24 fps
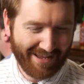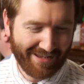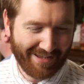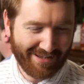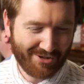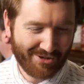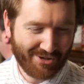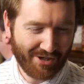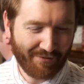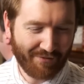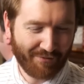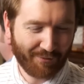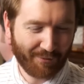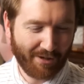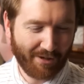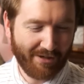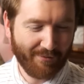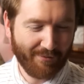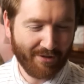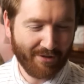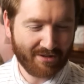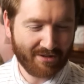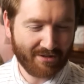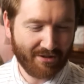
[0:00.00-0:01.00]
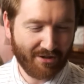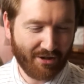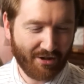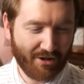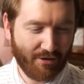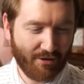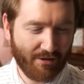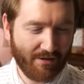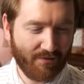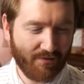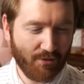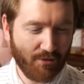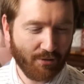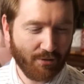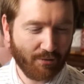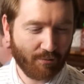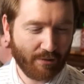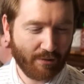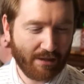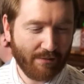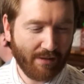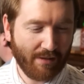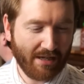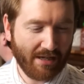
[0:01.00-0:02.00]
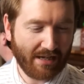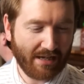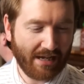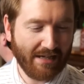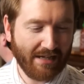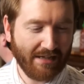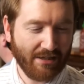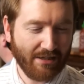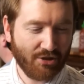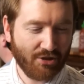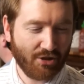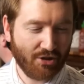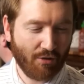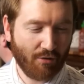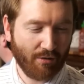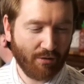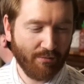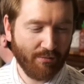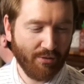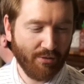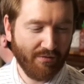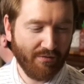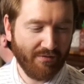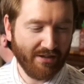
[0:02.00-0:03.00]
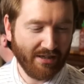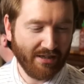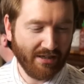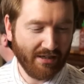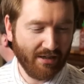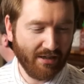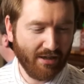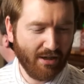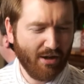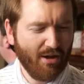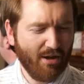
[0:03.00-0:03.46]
Jeff Rain wants to know, if you could remake any show or movie